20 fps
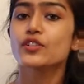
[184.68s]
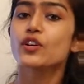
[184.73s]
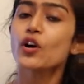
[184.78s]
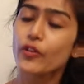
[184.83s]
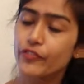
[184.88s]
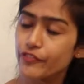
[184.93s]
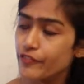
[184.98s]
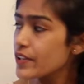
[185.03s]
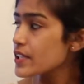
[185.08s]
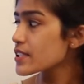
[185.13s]

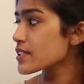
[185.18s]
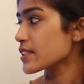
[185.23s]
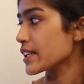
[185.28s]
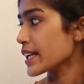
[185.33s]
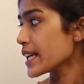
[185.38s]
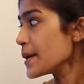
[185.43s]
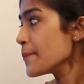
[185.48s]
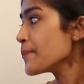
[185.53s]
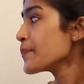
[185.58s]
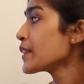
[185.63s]
So,
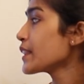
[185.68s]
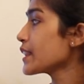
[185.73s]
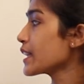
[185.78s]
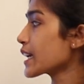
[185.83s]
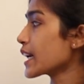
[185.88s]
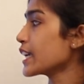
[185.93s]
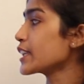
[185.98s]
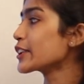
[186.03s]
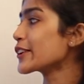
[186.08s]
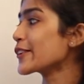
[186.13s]
obviously
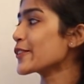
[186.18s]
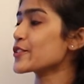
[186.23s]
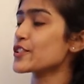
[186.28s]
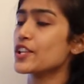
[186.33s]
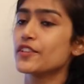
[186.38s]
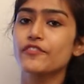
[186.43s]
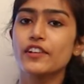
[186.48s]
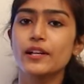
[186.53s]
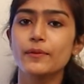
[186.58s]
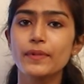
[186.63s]
the
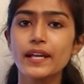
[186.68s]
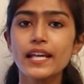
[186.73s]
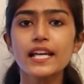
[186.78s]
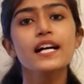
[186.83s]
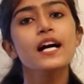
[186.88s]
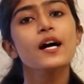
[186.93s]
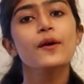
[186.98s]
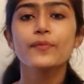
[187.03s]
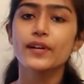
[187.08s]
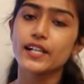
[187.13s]
conclusion will be
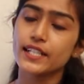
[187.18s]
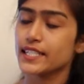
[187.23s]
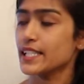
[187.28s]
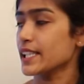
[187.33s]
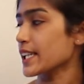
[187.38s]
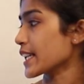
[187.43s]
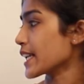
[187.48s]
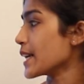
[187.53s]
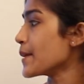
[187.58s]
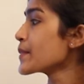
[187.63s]

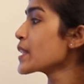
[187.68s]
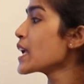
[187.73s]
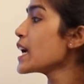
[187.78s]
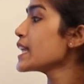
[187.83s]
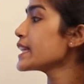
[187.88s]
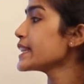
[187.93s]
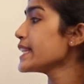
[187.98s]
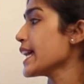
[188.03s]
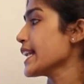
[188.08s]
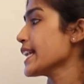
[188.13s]
particular.
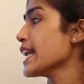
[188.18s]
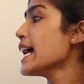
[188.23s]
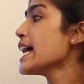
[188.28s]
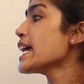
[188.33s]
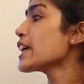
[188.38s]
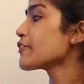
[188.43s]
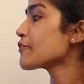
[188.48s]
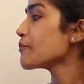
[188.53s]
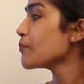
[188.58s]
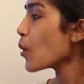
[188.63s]
Then,
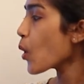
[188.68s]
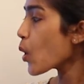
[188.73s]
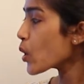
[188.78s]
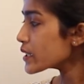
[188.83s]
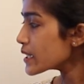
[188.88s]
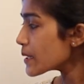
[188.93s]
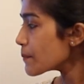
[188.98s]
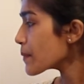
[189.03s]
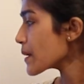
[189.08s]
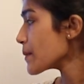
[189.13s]
if
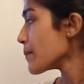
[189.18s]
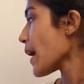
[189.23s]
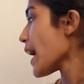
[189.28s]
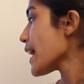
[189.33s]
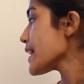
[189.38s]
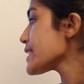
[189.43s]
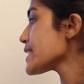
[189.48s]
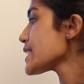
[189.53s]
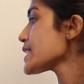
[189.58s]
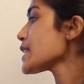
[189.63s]
both the
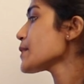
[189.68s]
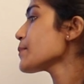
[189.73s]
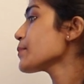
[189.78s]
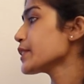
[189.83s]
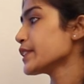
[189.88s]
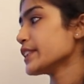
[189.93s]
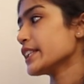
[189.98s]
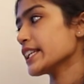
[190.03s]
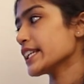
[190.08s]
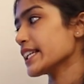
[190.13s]
premises are
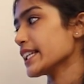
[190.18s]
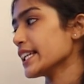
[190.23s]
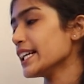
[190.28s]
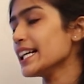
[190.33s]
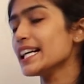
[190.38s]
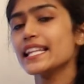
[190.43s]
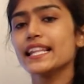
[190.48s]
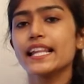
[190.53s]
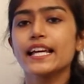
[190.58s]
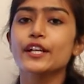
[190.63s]

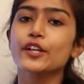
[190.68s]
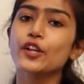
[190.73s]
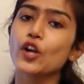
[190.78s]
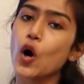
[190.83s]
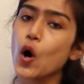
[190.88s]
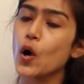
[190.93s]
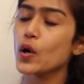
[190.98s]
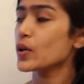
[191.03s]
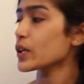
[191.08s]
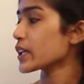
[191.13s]
particular, then
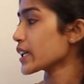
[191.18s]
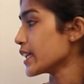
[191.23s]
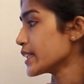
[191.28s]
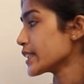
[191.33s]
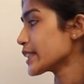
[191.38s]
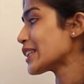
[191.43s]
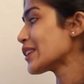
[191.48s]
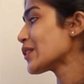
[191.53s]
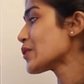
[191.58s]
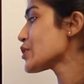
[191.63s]
no
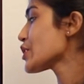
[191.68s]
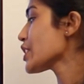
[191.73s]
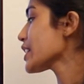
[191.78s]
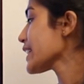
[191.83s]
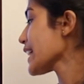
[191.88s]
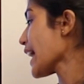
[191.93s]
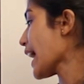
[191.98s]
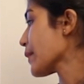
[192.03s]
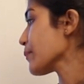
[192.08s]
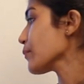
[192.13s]

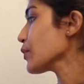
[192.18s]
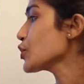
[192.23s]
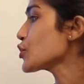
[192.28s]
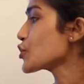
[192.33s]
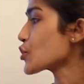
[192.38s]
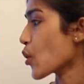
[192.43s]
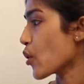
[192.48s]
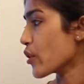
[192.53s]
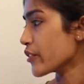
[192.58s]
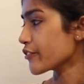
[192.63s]
conclusion can be
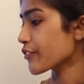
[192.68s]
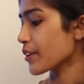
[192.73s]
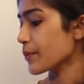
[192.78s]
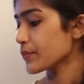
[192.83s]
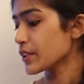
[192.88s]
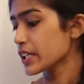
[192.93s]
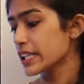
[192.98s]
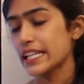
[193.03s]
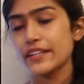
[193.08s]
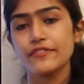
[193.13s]
drawn
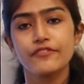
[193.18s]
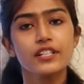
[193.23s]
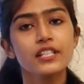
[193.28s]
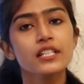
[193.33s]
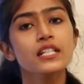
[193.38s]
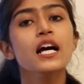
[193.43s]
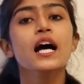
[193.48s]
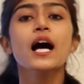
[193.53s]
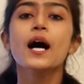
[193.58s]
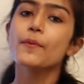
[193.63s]
from the given
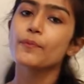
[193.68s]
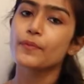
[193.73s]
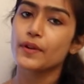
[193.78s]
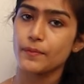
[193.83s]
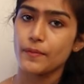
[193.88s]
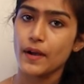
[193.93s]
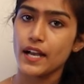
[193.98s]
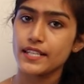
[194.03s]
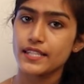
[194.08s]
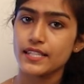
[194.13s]

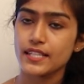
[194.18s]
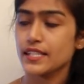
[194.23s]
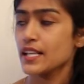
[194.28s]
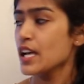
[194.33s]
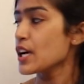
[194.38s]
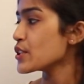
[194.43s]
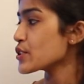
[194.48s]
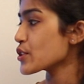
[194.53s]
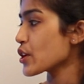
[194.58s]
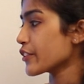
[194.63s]
premises.
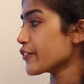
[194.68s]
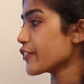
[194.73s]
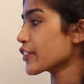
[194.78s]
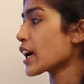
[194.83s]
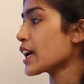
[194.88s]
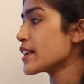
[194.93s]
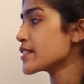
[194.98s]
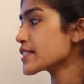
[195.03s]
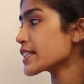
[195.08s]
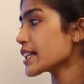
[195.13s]
So, if you
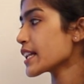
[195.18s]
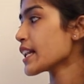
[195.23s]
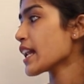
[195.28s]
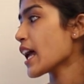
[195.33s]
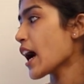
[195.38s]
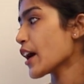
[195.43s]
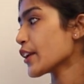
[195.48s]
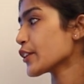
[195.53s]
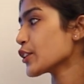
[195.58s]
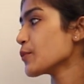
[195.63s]
consider an
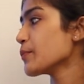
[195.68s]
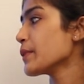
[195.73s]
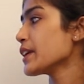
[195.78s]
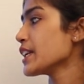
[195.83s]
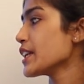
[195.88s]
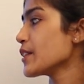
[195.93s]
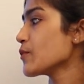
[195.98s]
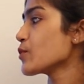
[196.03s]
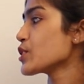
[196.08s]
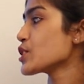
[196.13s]

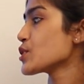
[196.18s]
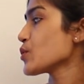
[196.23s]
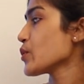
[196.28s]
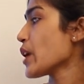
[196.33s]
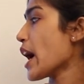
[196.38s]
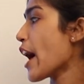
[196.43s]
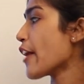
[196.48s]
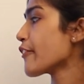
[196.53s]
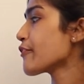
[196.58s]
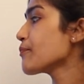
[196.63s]
argument in which you
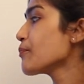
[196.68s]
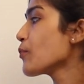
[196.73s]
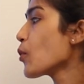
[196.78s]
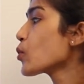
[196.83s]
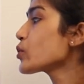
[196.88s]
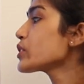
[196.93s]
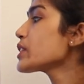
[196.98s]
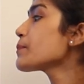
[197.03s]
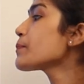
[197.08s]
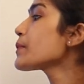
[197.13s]
have
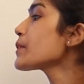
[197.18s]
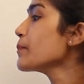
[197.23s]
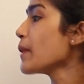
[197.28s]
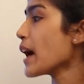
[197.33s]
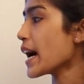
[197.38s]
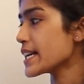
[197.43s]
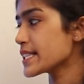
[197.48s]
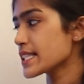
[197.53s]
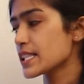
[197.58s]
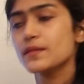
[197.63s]
both the
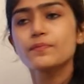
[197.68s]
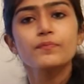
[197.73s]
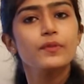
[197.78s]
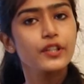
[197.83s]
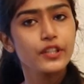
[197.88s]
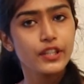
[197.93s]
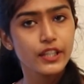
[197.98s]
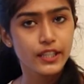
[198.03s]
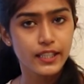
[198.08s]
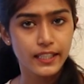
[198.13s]
premises
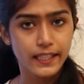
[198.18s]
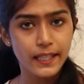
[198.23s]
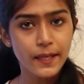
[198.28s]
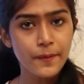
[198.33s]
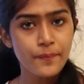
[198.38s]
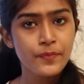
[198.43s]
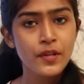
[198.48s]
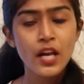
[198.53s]
particular,